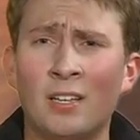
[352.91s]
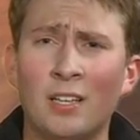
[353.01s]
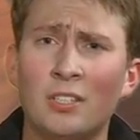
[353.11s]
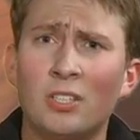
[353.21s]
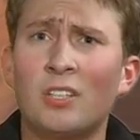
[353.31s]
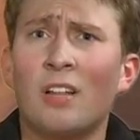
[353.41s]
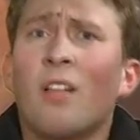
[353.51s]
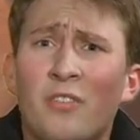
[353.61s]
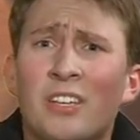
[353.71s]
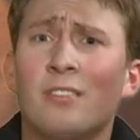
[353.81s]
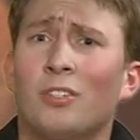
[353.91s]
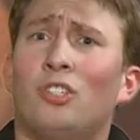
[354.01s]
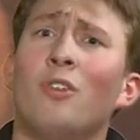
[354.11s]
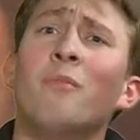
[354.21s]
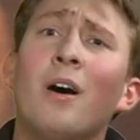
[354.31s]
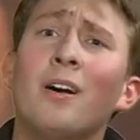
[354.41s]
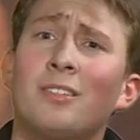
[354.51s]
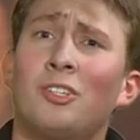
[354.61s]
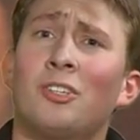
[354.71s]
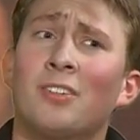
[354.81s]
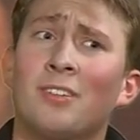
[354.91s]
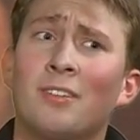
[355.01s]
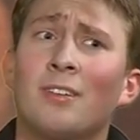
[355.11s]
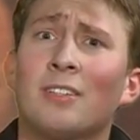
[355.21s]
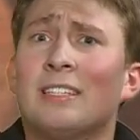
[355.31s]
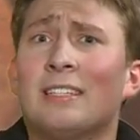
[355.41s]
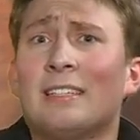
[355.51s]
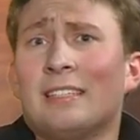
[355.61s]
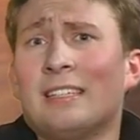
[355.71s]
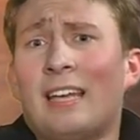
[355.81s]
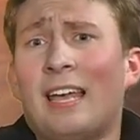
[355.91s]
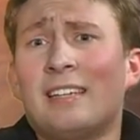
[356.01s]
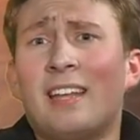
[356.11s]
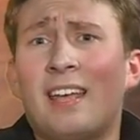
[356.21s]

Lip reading: it's just, I love English so much. And